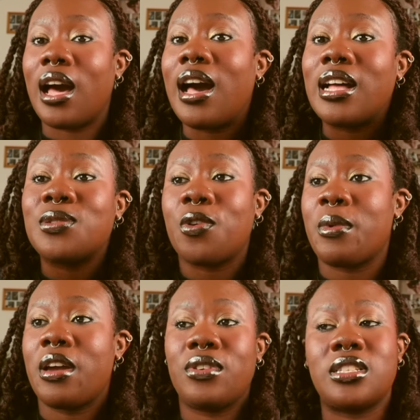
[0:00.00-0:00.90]
ads from
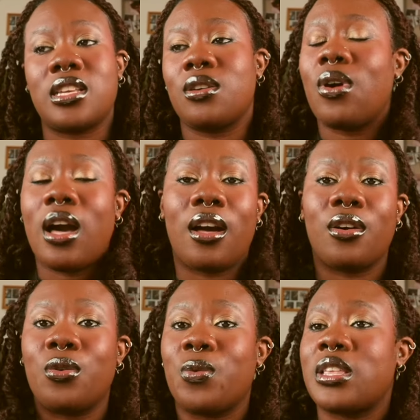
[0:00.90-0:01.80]
every single
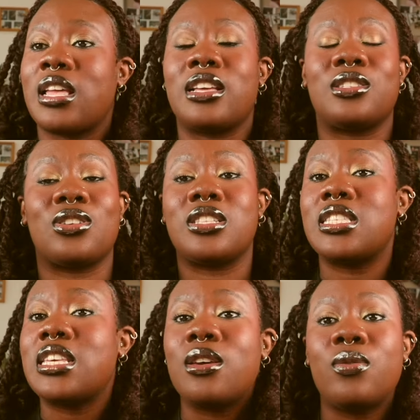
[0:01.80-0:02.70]
angle, whether it's on
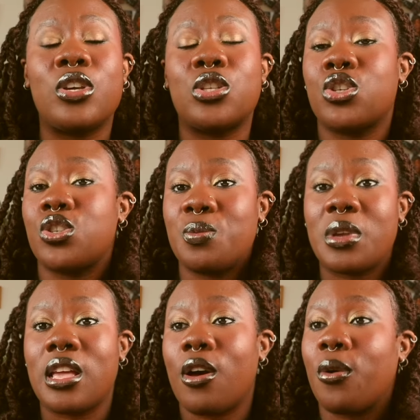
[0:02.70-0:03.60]
TV, social
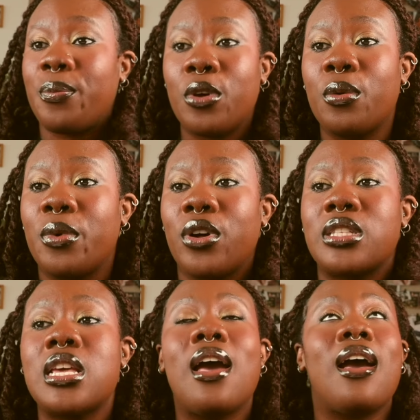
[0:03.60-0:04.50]
media, or
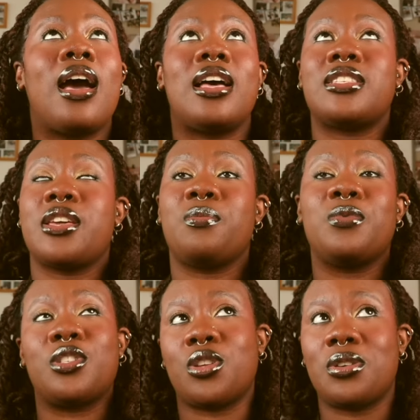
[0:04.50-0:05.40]
billboards. As a
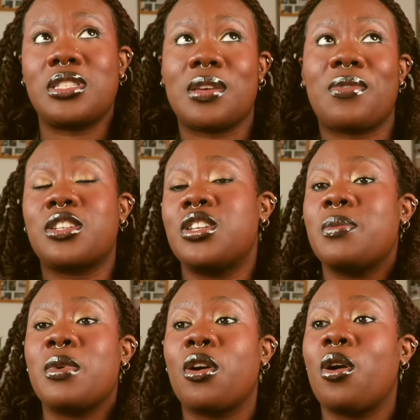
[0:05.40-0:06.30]
result, they've actually
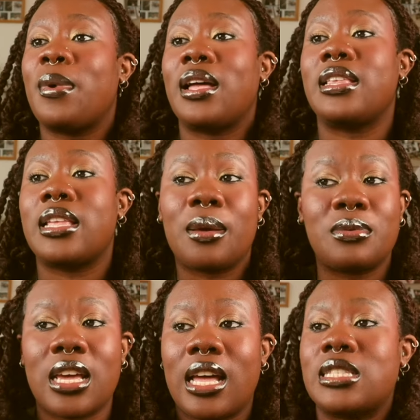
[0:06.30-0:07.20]
become adept
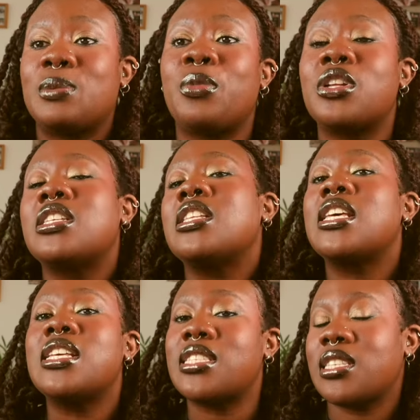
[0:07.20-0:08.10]
at spotting
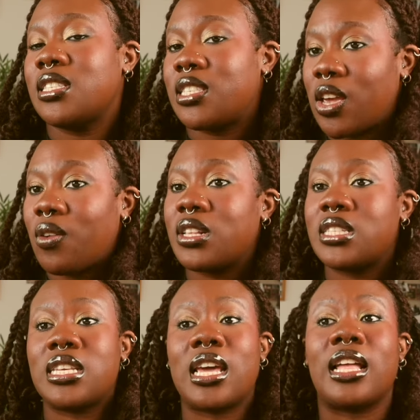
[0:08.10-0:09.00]

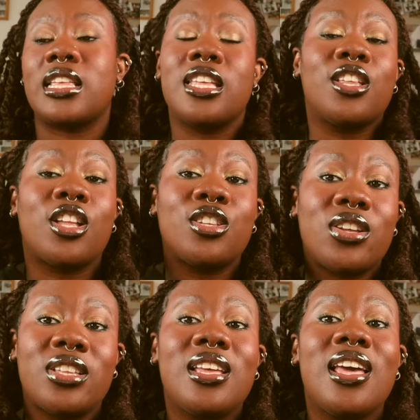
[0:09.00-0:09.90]
insincerity and inauthenticity.